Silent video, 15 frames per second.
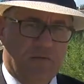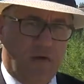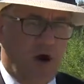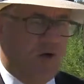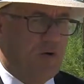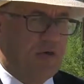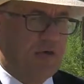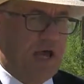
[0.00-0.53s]

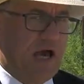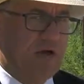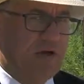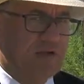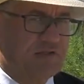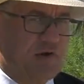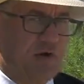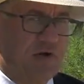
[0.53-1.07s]
Mahoning
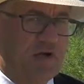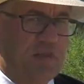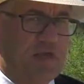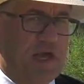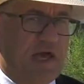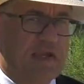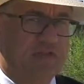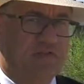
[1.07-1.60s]
County is going to be
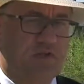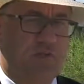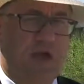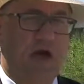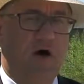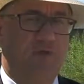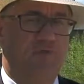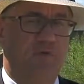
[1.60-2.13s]
getting some
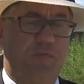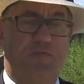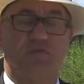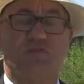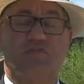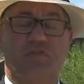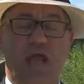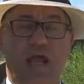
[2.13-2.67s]
help from the
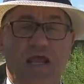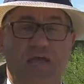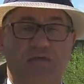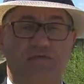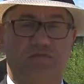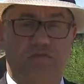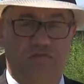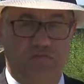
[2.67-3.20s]
state
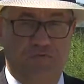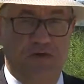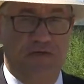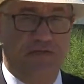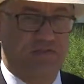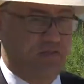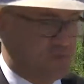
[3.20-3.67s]
to fix